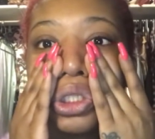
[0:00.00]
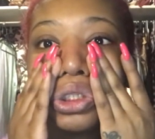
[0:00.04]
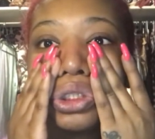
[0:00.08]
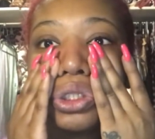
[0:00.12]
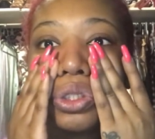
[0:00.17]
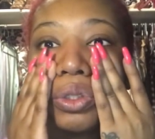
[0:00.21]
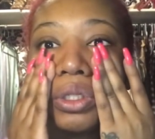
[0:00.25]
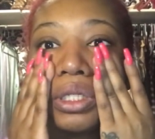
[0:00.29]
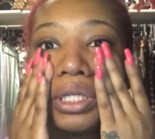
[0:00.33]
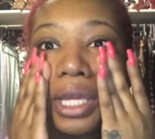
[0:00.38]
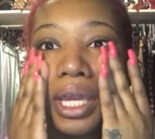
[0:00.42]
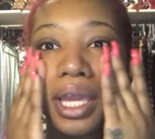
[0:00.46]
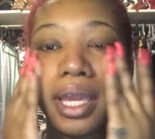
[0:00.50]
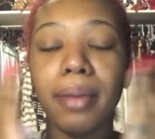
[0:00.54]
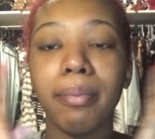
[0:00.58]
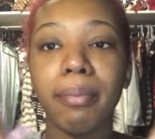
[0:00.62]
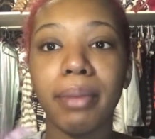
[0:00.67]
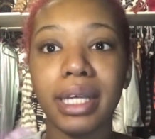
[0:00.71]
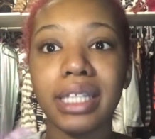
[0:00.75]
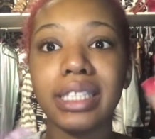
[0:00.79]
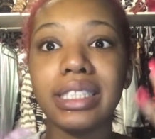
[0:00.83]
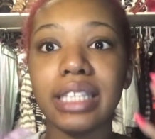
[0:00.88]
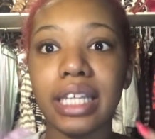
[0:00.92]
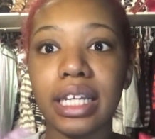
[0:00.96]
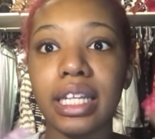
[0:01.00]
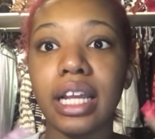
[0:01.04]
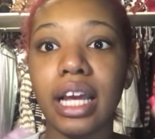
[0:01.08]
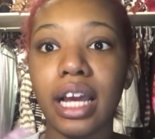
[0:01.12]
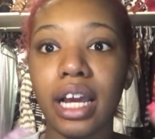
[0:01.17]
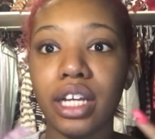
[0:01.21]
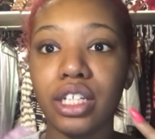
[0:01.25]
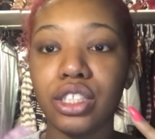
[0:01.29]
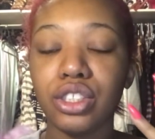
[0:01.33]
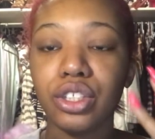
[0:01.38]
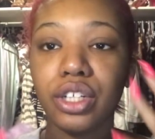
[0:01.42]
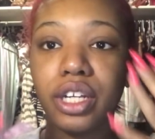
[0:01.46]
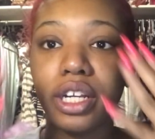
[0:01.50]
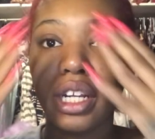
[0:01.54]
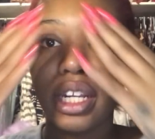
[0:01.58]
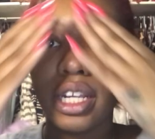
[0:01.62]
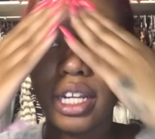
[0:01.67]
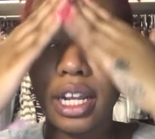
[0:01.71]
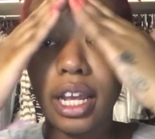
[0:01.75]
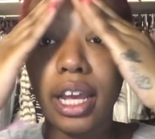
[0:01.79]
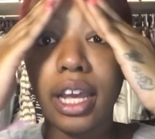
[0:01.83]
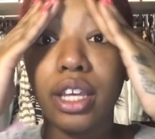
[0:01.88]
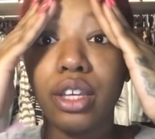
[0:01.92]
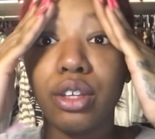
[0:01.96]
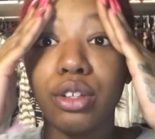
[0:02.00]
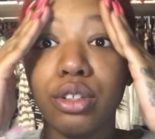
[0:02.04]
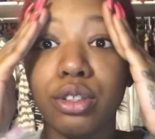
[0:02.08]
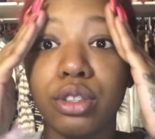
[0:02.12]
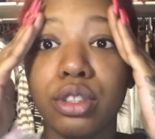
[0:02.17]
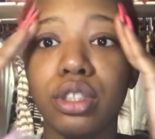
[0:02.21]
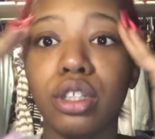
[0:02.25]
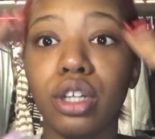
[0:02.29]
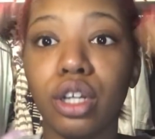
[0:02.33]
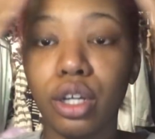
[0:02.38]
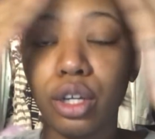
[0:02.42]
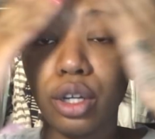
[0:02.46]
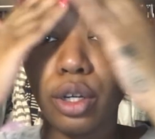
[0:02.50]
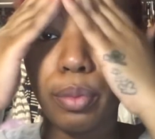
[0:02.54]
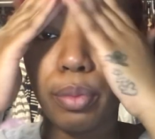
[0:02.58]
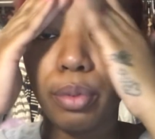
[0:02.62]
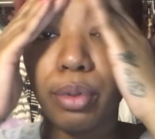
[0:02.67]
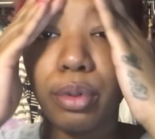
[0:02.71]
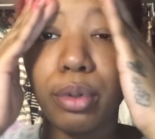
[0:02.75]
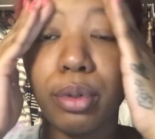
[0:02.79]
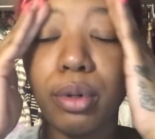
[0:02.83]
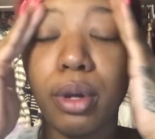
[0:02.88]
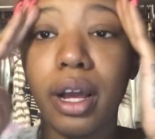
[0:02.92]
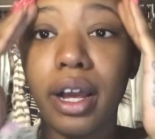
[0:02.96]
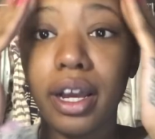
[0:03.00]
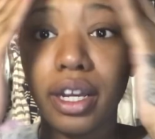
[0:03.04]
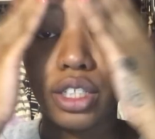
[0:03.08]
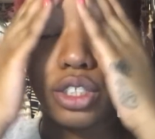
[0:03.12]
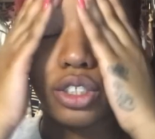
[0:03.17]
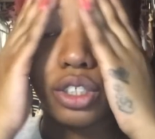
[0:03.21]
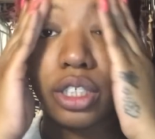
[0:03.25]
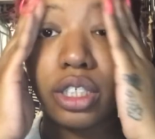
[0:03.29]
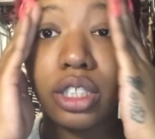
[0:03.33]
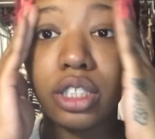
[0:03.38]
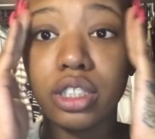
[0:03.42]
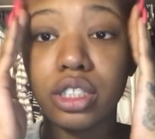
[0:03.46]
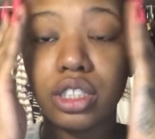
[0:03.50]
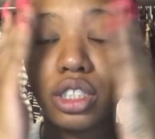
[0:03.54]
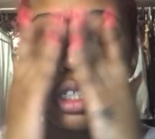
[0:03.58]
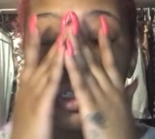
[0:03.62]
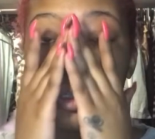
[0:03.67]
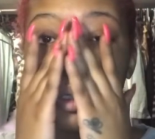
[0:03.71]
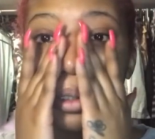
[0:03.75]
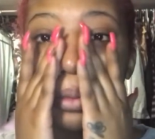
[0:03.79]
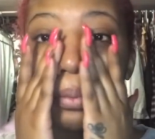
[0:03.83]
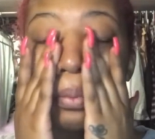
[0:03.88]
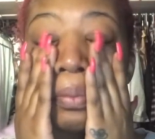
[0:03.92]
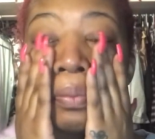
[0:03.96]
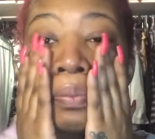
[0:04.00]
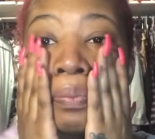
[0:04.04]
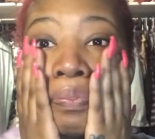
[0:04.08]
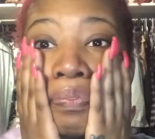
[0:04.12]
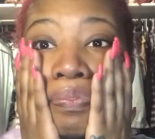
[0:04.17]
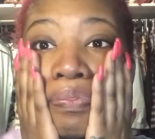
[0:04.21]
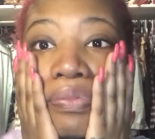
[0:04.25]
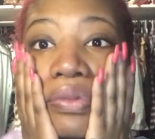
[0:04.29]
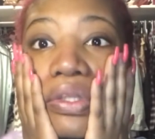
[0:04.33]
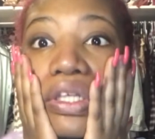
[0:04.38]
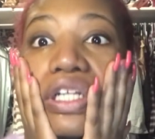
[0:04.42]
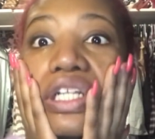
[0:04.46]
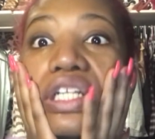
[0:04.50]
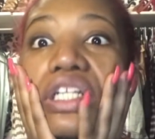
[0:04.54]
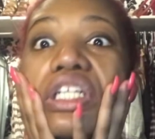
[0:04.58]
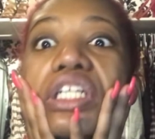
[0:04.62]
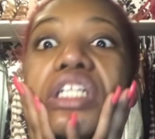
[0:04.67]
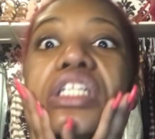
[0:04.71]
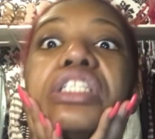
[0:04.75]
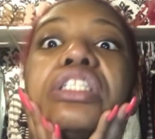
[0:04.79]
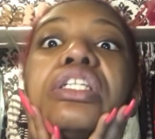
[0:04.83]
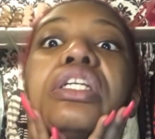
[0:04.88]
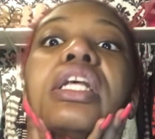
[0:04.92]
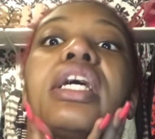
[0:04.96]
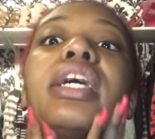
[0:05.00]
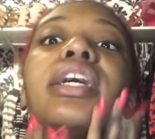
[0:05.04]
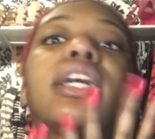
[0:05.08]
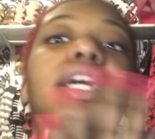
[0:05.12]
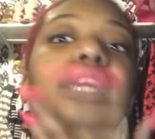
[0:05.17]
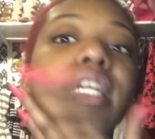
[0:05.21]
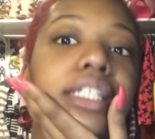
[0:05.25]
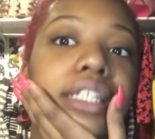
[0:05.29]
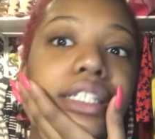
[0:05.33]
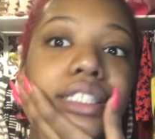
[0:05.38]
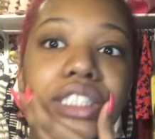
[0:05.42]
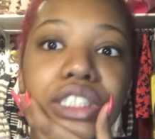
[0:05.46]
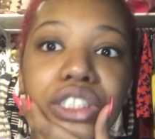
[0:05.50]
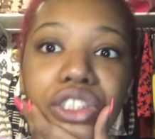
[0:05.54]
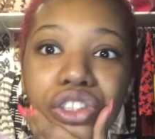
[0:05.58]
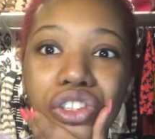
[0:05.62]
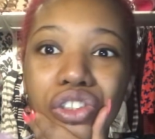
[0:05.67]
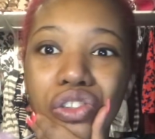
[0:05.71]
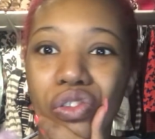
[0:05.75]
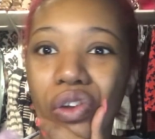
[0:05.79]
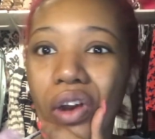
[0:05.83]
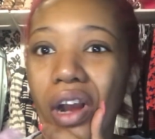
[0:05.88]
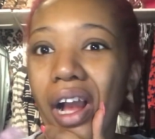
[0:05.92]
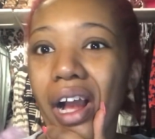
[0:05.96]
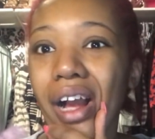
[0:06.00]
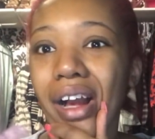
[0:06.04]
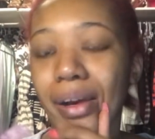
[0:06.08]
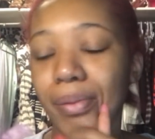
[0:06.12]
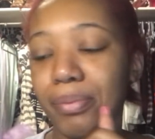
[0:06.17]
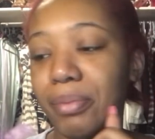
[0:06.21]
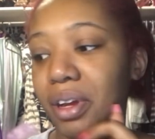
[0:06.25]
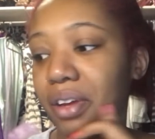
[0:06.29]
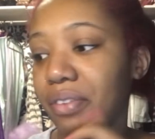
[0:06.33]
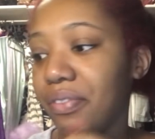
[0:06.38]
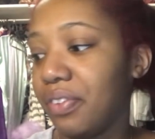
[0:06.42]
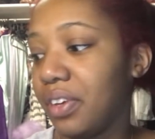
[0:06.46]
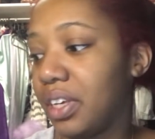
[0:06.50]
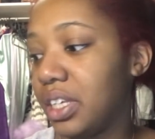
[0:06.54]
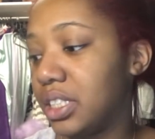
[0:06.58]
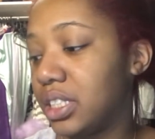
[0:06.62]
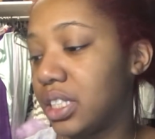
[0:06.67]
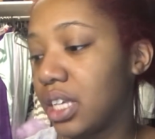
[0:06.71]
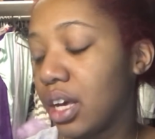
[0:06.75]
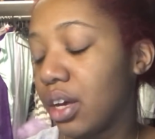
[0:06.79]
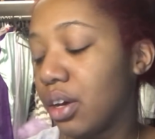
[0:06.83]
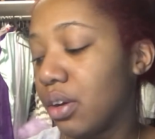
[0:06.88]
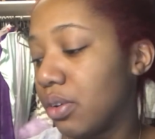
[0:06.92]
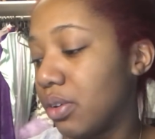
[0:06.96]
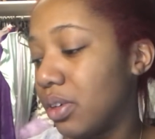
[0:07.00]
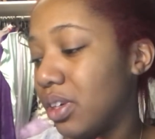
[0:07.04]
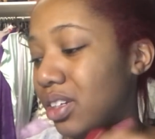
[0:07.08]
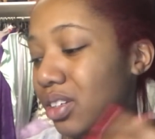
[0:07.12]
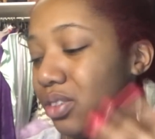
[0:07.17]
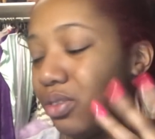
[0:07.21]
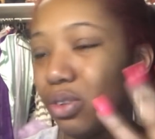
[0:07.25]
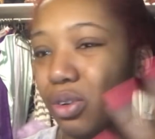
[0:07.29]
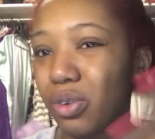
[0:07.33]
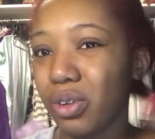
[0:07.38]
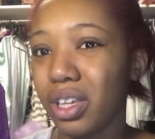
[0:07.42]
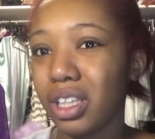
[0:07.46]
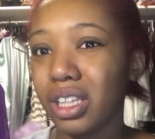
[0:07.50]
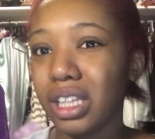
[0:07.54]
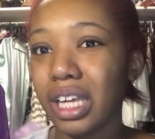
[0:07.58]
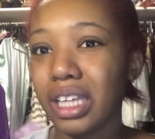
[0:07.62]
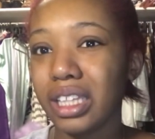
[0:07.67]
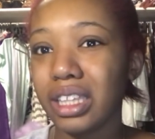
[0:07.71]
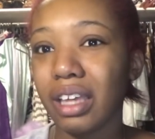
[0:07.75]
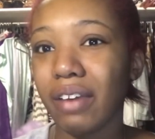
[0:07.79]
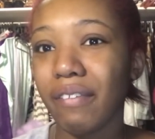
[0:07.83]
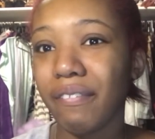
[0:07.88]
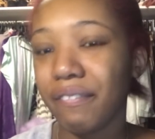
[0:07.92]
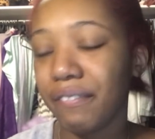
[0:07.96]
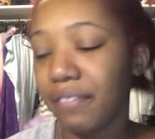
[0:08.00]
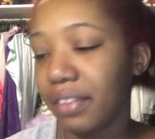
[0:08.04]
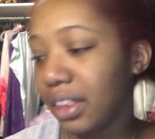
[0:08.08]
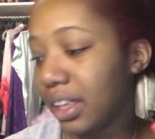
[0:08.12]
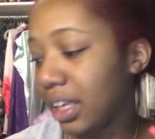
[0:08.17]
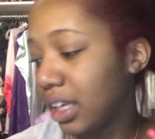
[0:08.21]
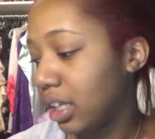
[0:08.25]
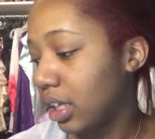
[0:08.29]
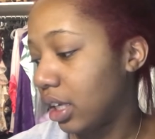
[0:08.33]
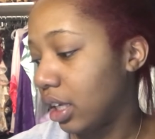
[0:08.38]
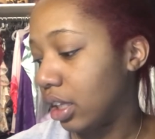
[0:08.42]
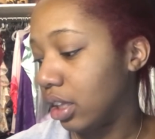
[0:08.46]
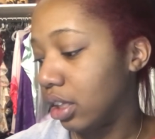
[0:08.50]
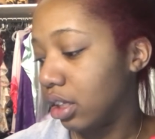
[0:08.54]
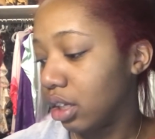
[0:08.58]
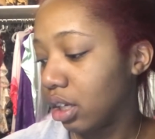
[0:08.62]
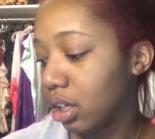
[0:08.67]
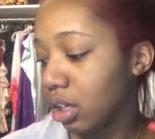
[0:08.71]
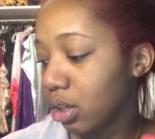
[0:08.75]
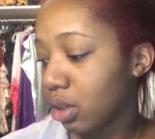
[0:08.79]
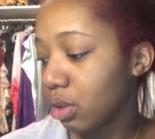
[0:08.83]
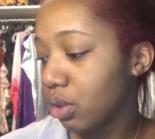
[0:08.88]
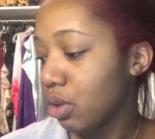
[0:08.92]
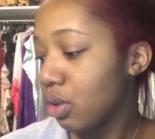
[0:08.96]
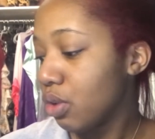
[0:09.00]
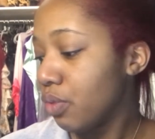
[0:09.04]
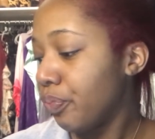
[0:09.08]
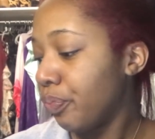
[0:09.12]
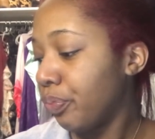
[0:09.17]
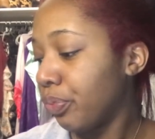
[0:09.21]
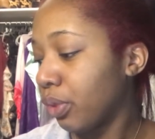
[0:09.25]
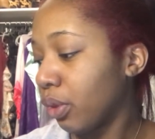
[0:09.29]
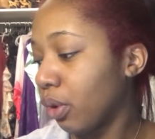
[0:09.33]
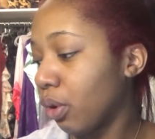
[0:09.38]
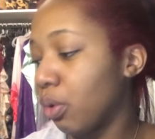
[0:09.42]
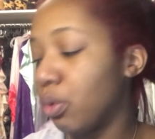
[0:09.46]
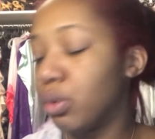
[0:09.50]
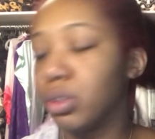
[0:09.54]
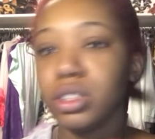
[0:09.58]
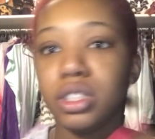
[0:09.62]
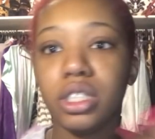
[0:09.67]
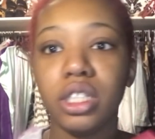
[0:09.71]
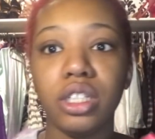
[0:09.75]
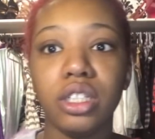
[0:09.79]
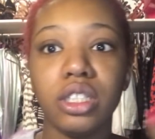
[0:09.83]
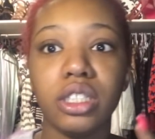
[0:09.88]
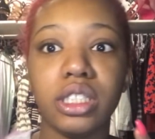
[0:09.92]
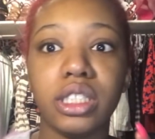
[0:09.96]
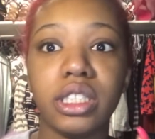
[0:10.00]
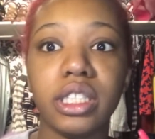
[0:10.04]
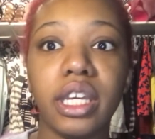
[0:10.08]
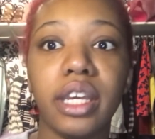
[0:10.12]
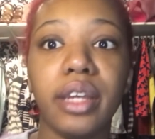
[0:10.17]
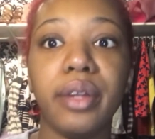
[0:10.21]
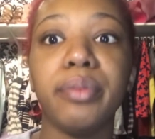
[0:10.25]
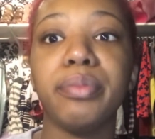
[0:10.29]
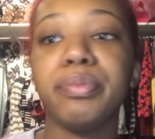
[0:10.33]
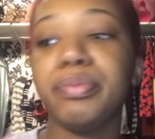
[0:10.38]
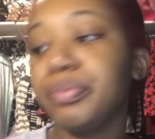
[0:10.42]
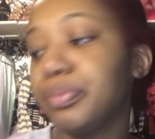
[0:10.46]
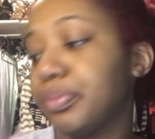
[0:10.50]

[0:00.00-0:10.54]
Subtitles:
So to keep my skin hydrated, I use the herbal hydrating serum just so like it doesn't dry my face out and you don't get like that flaky look onto your skin.